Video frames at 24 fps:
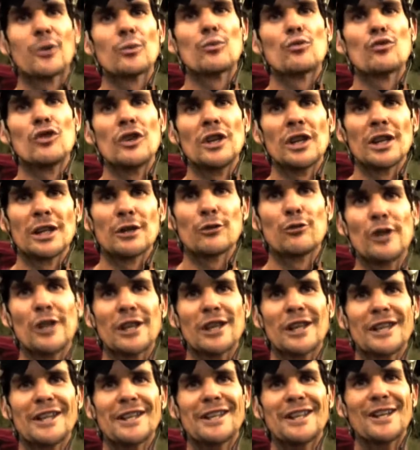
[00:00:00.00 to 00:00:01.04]
some really,
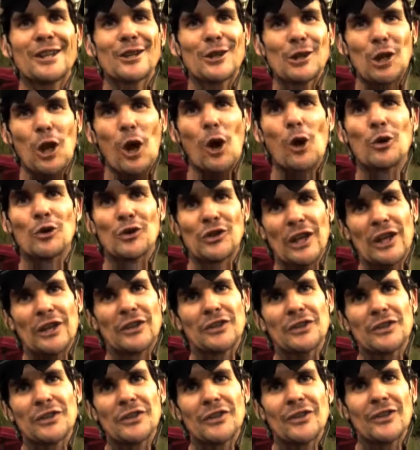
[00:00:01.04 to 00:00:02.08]
really low
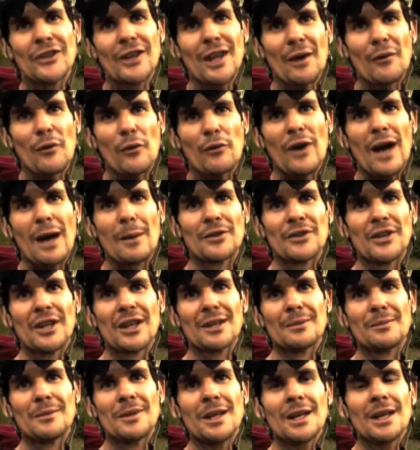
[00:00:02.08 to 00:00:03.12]
seasons, the other farmers
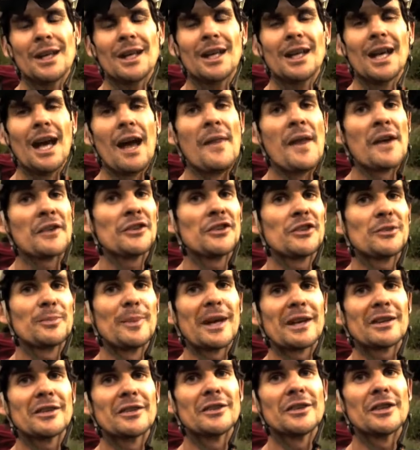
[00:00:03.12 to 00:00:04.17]
tell him. And that's
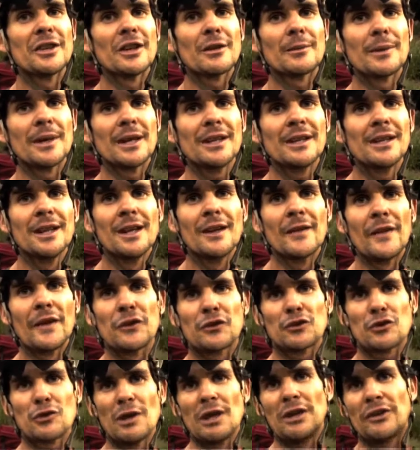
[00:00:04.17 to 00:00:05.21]
expected, you know what I mean?
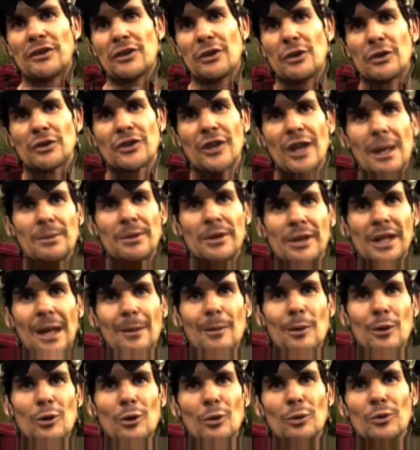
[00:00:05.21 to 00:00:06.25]
These trees are used to heaps of
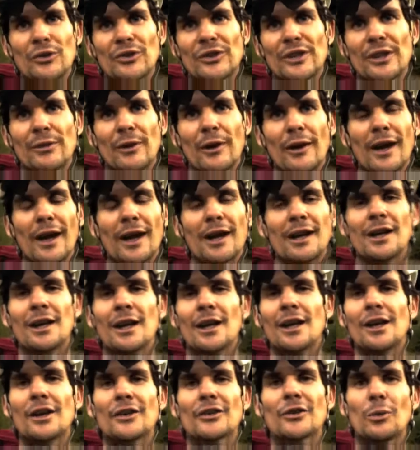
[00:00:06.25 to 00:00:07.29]
chemicals and stuff like that.
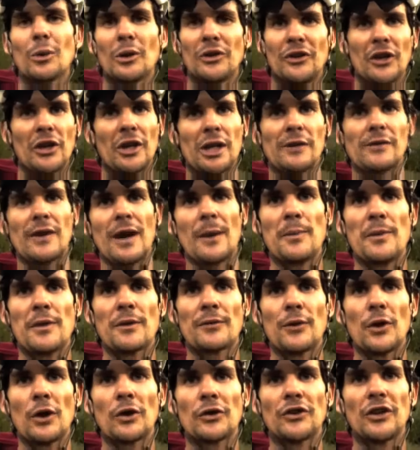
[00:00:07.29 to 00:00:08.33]
So he's going to give up in the
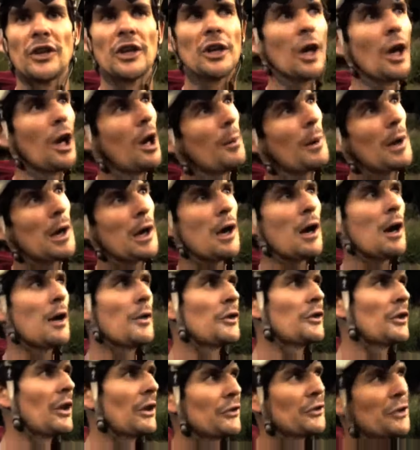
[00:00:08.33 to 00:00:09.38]
first year and go, oh my god,
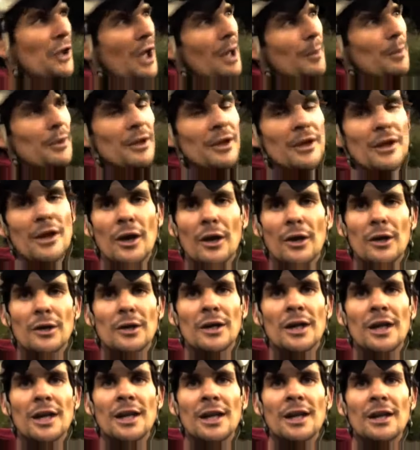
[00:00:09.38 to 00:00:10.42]
this hasn't happened. No,
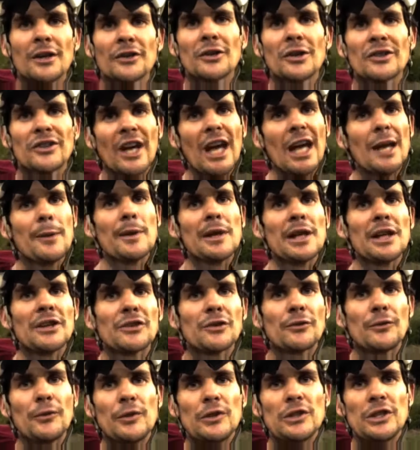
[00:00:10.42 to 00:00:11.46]
it's going to take him at least
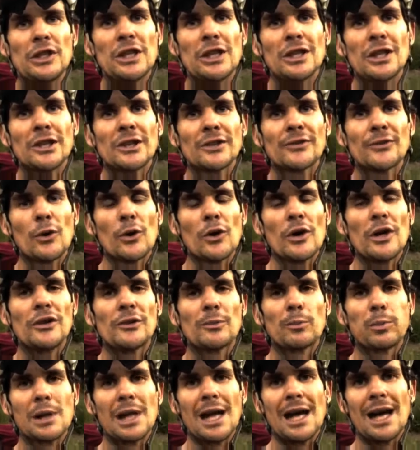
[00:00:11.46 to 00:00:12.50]
a few years for his
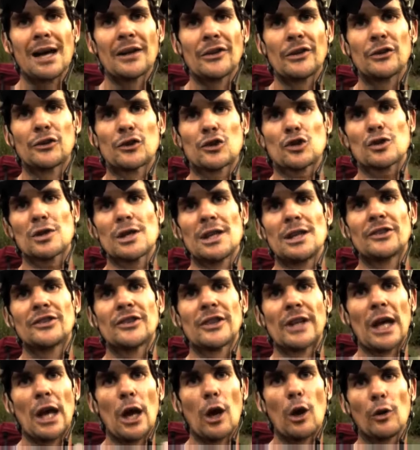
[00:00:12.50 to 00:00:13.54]
plants, his trees
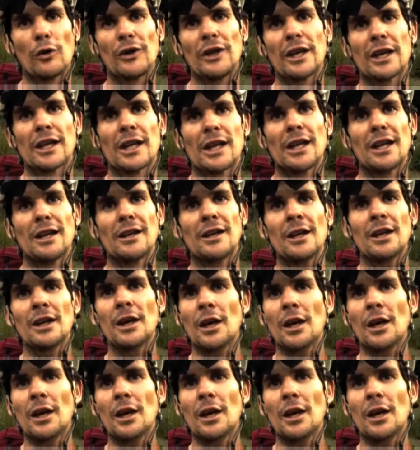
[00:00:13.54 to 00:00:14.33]
to get healthy again